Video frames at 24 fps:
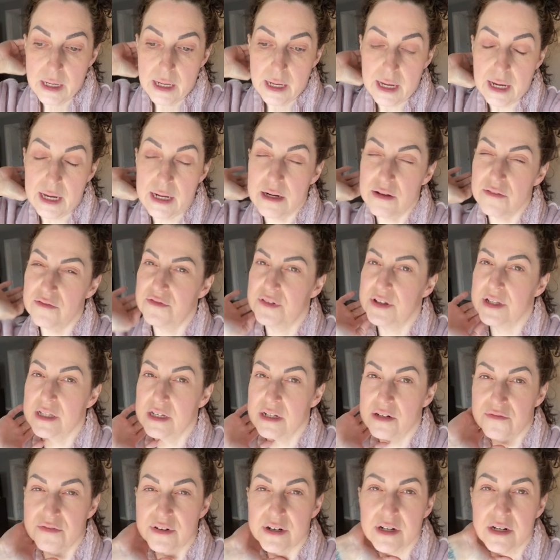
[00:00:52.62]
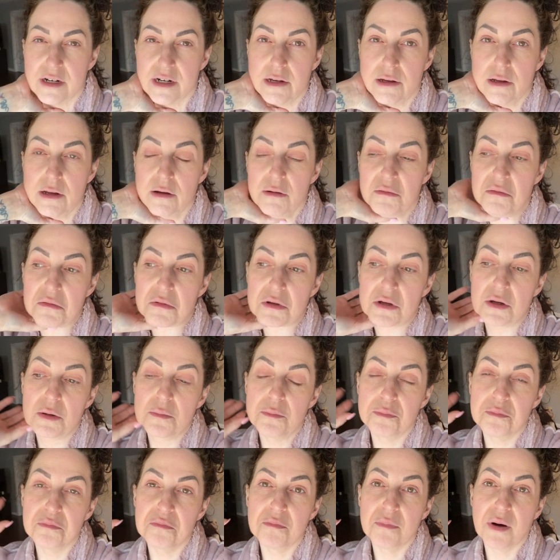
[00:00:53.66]
And I'm feeling very
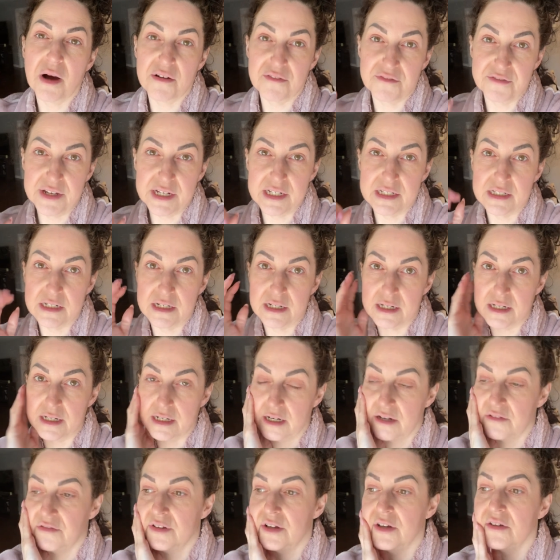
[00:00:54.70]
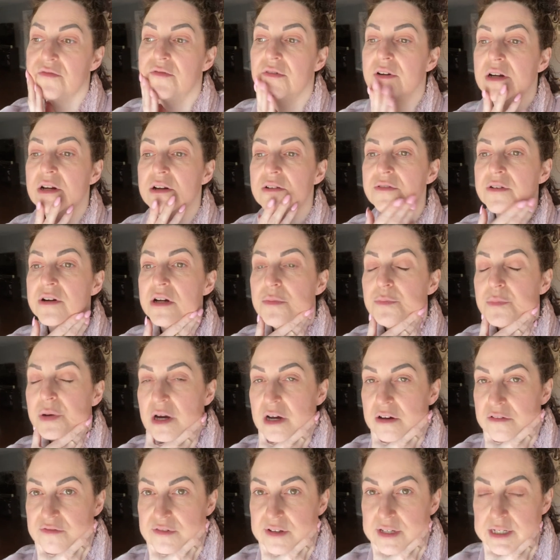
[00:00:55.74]
puffy today. I feel very, very
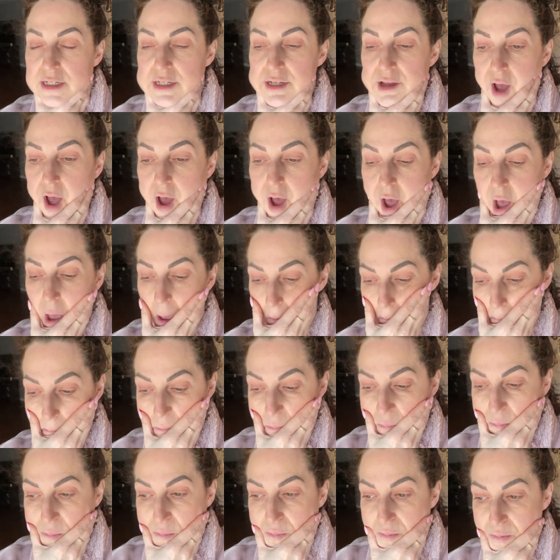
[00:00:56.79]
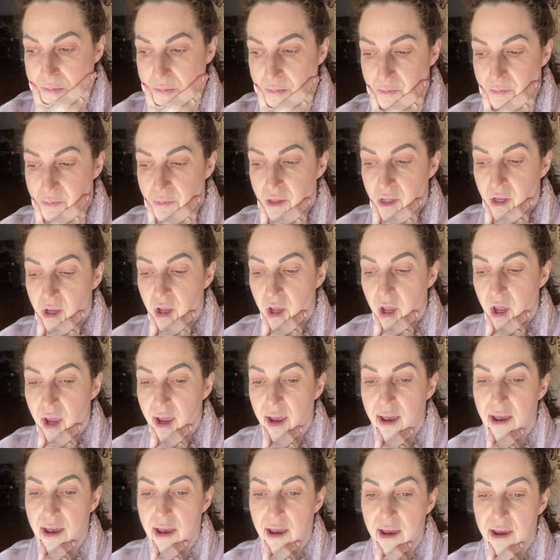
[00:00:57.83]
puffy. Um,
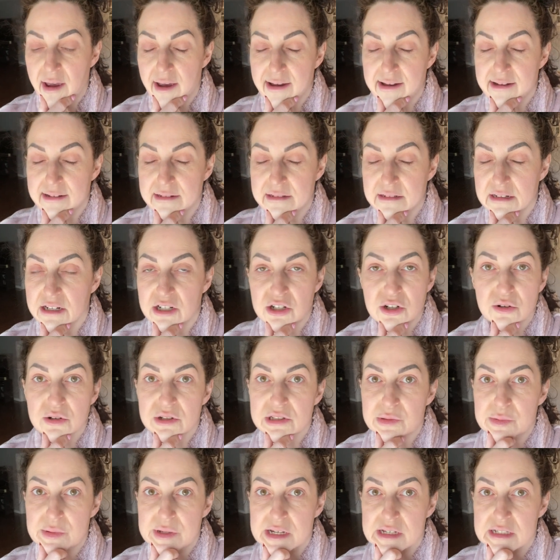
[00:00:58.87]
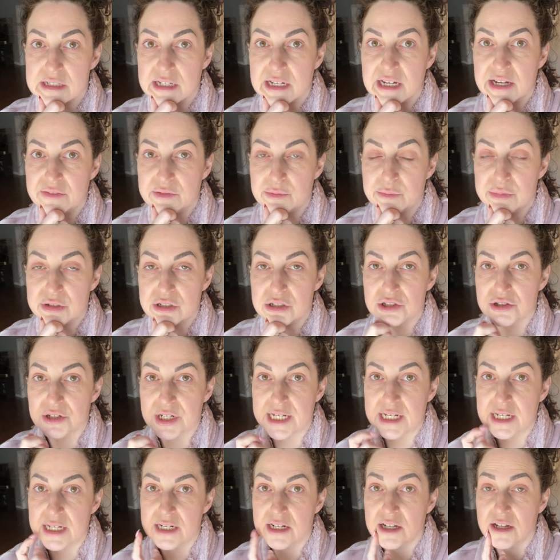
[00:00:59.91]
And I know it's because I haven't been
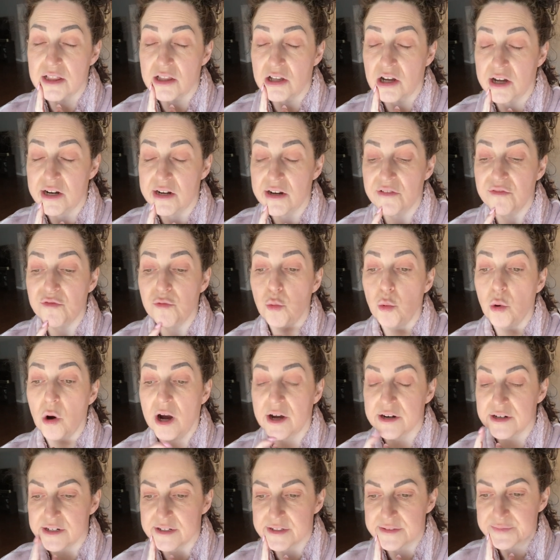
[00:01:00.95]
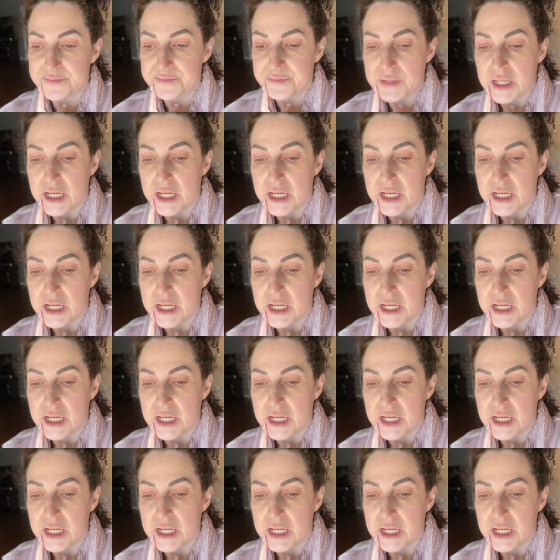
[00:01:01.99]
drinking a lot of water.